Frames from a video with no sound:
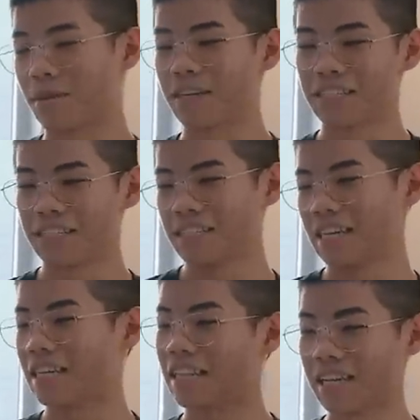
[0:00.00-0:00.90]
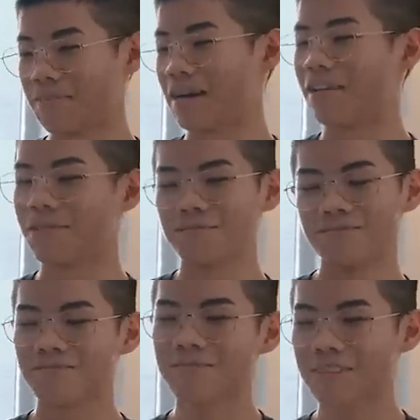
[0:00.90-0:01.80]
presents, anything about
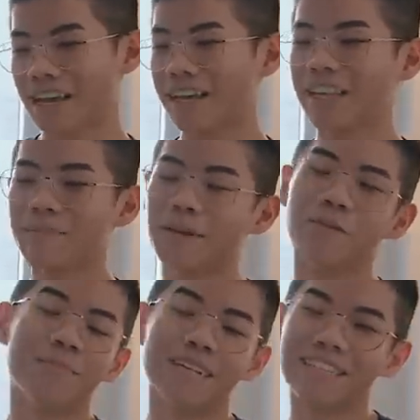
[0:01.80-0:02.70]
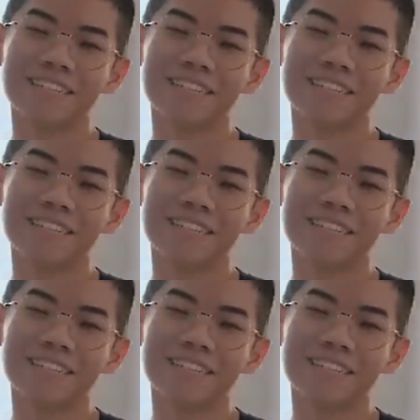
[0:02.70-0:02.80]
anything about opening